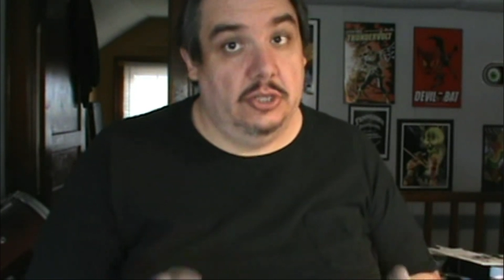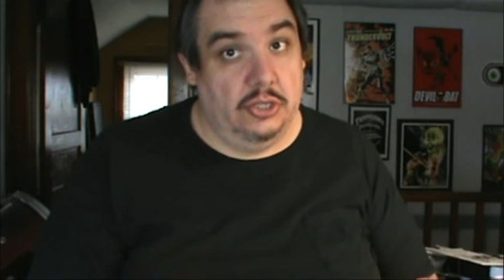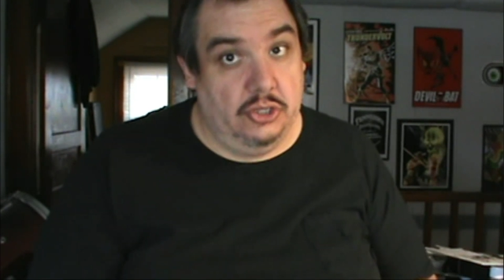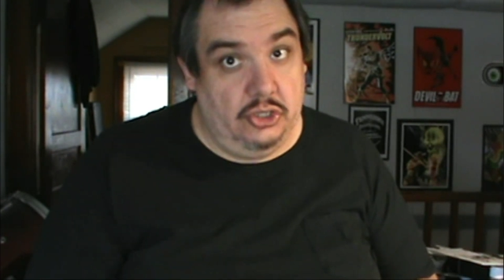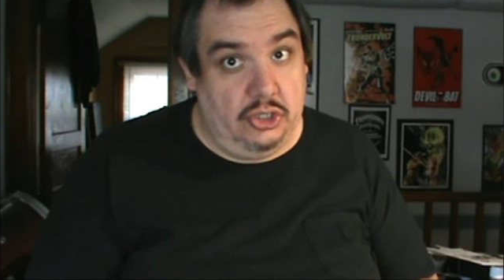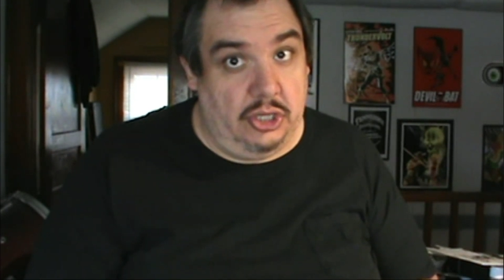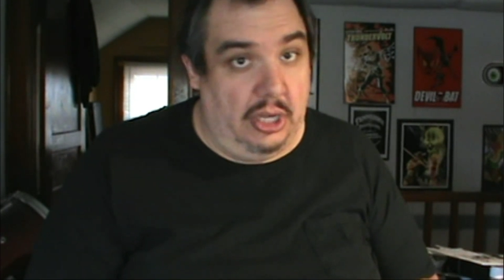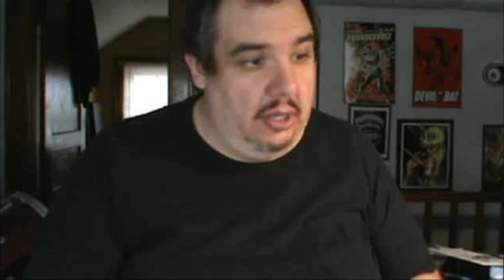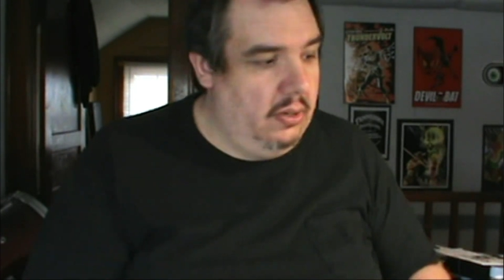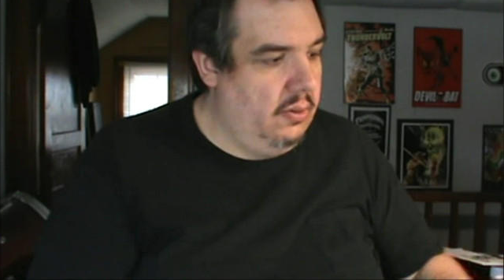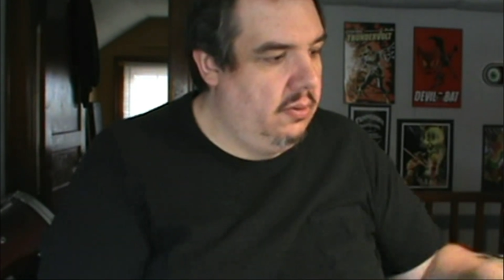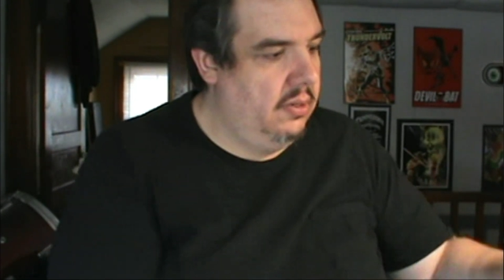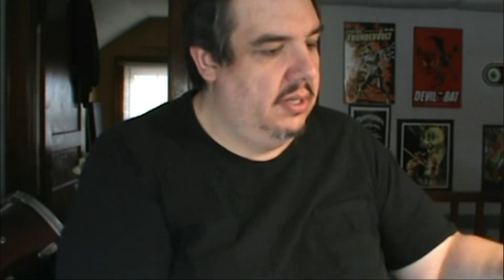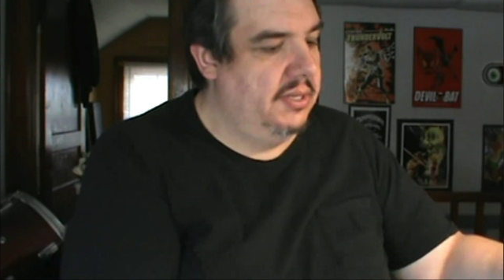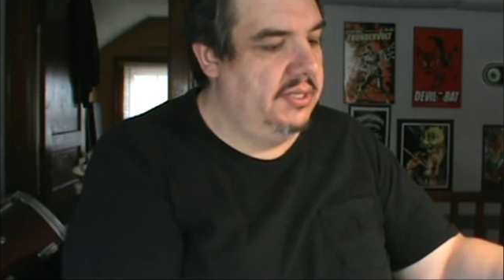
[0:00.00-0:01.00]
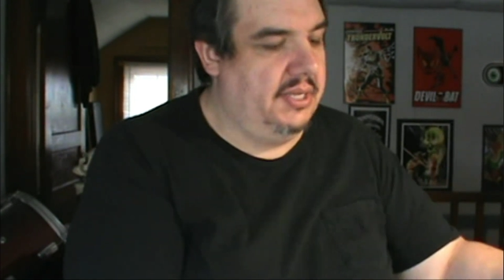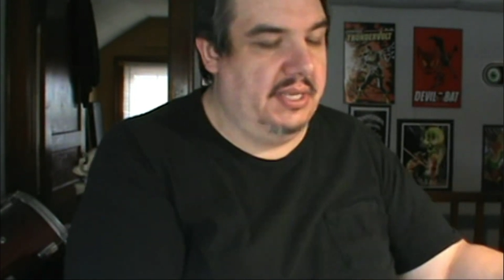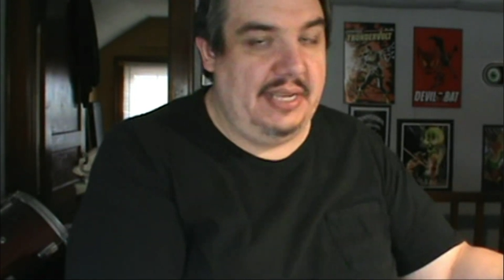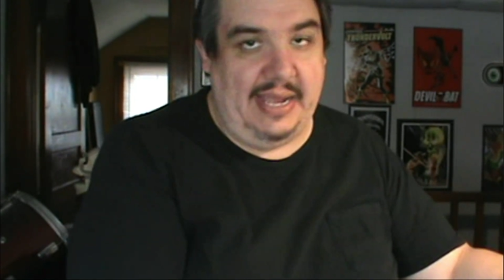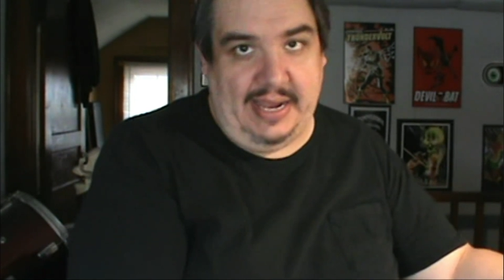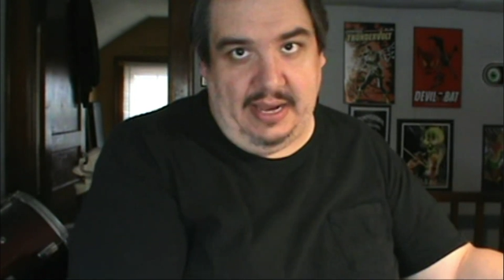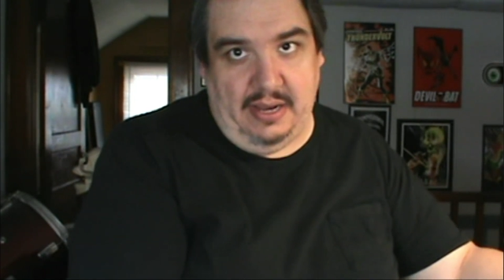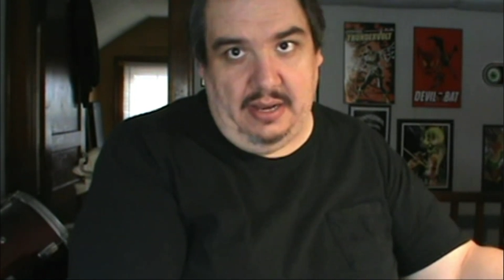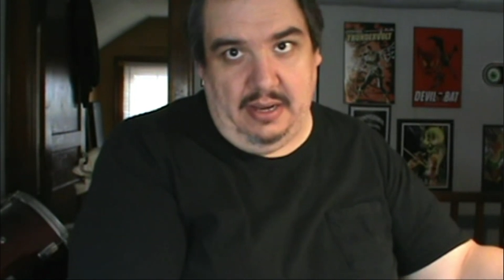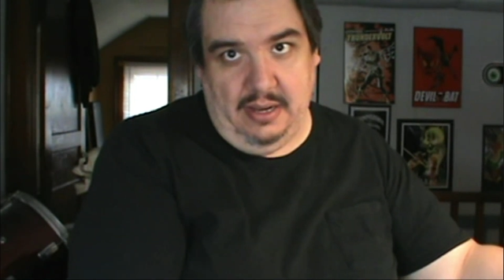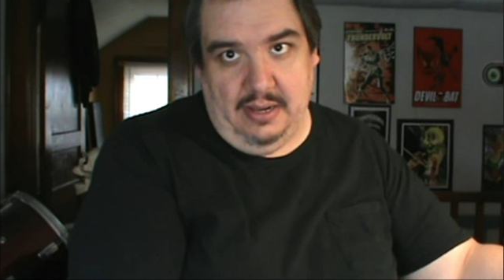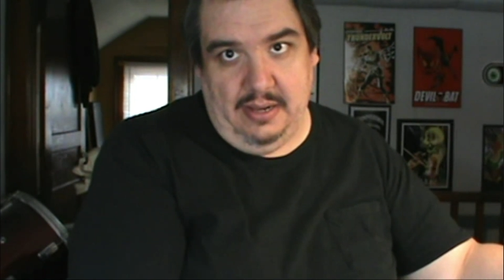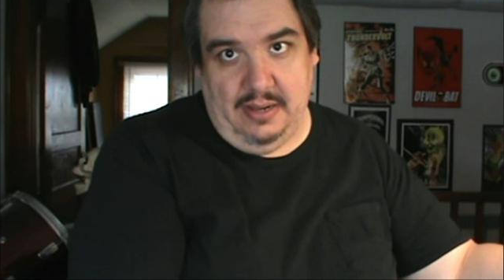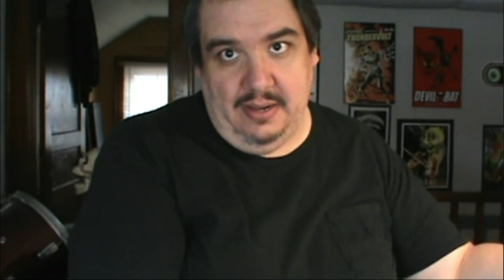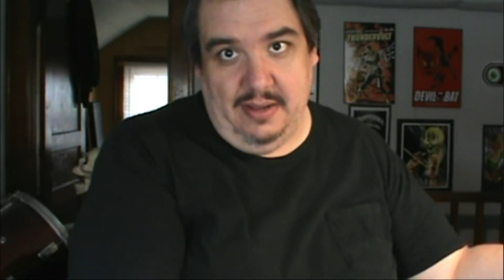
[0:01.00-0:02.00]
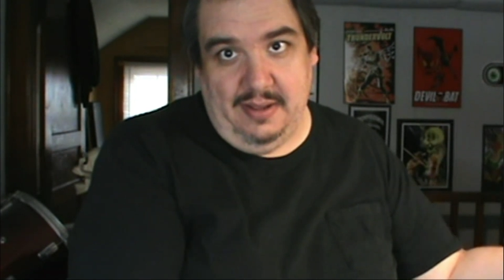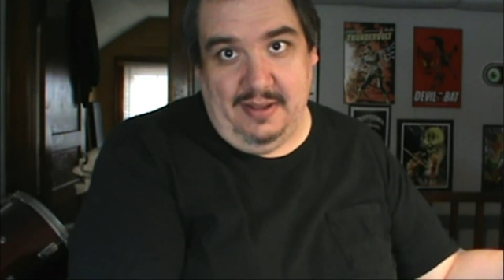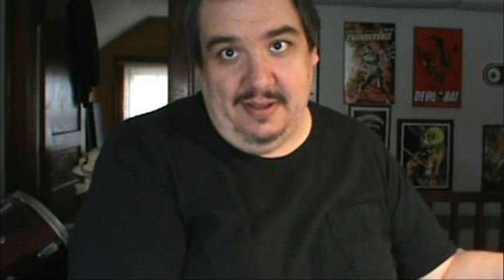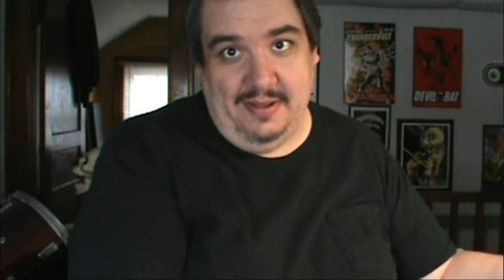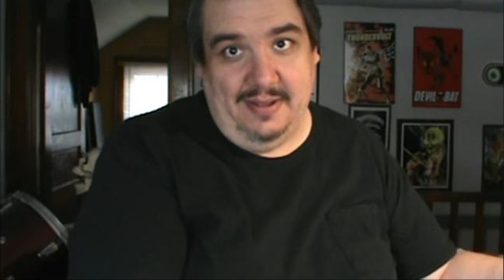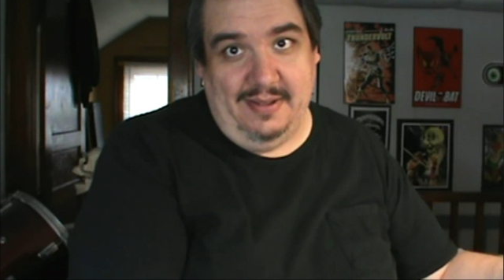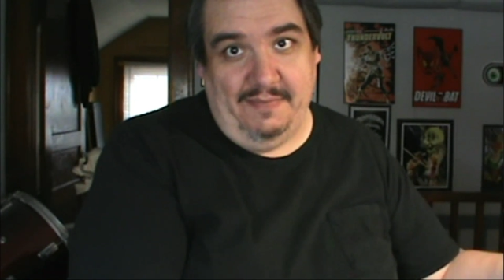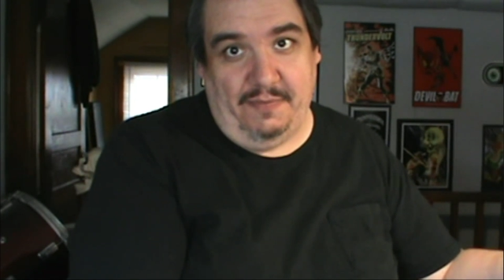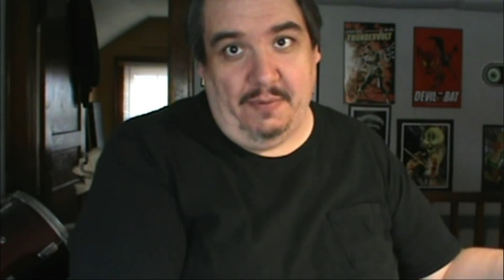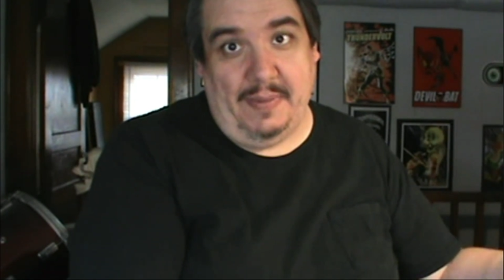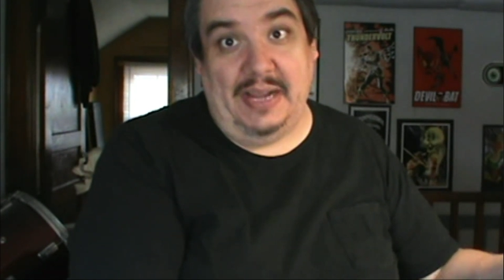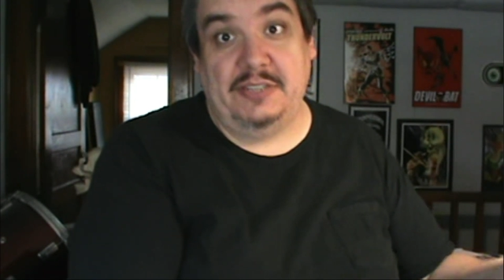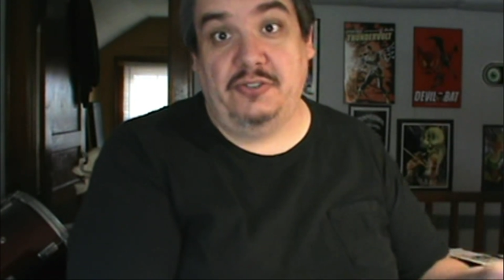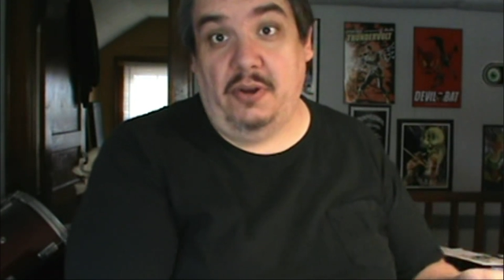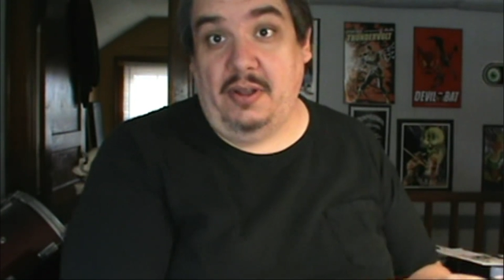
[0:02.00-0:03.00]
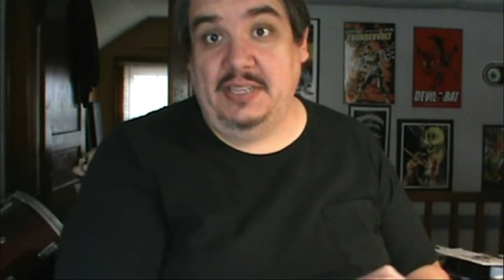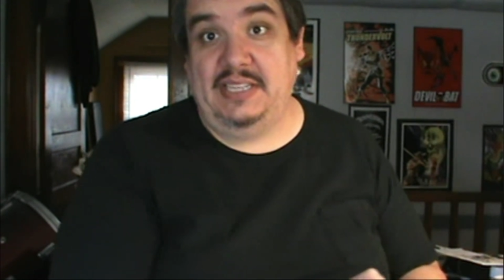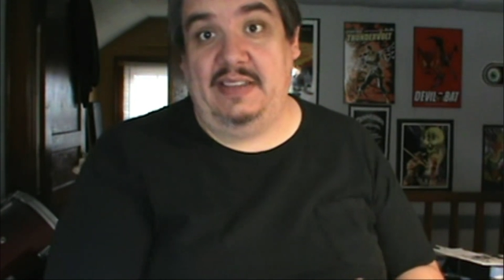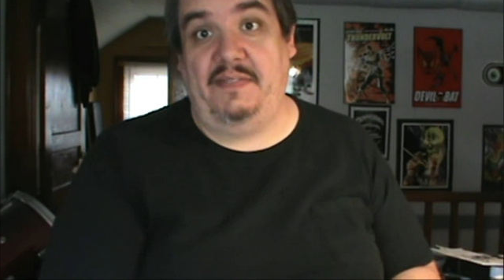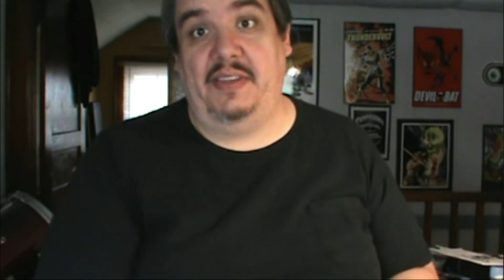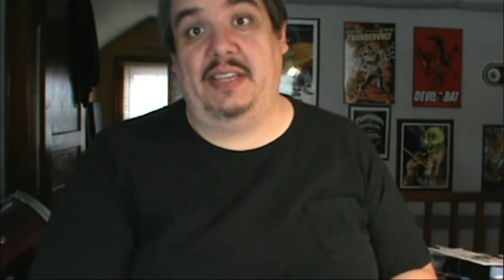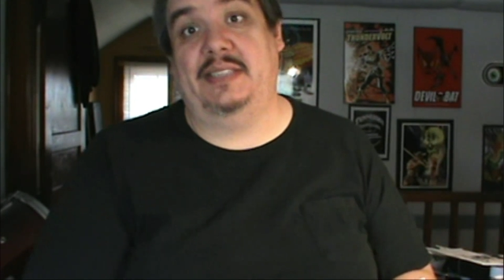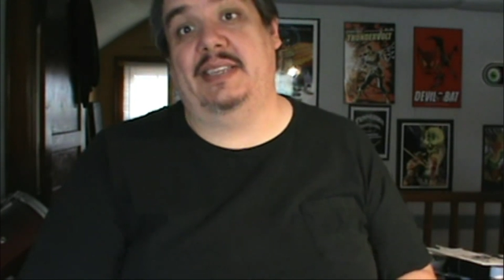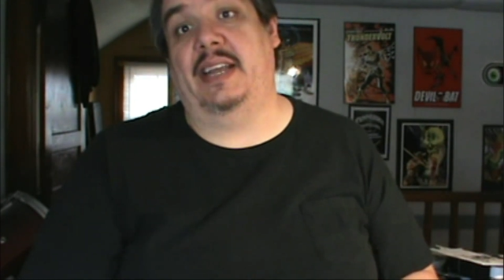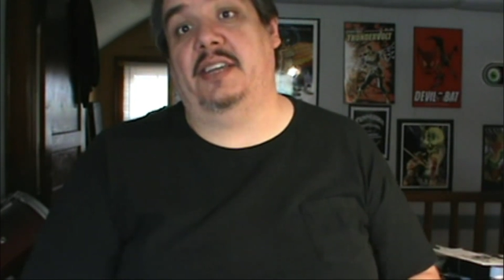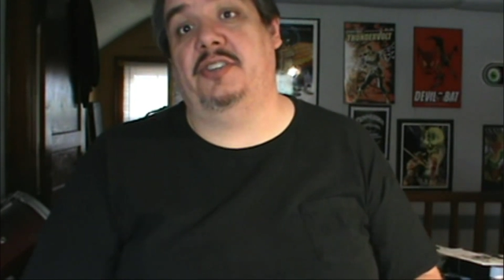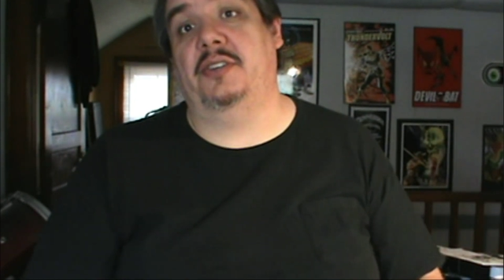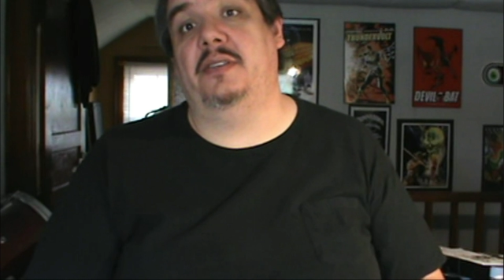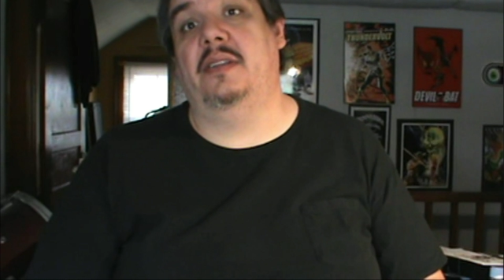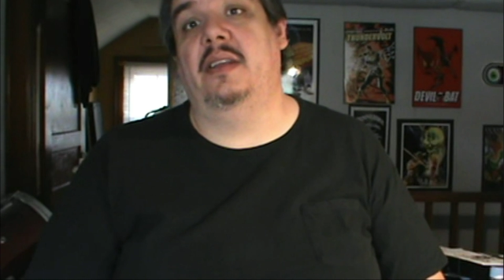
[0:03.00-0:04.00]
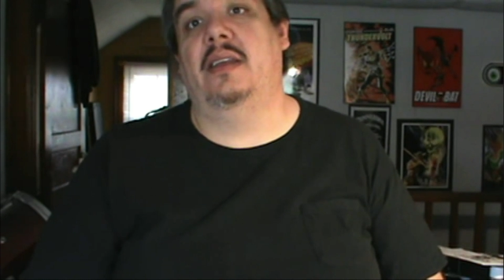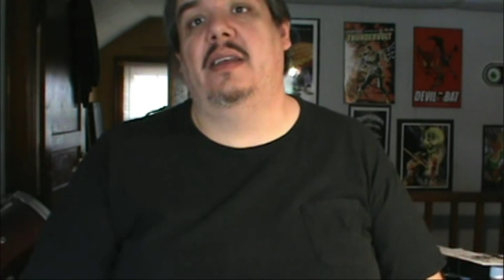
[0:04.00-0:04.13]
So today, for my Draw TV section,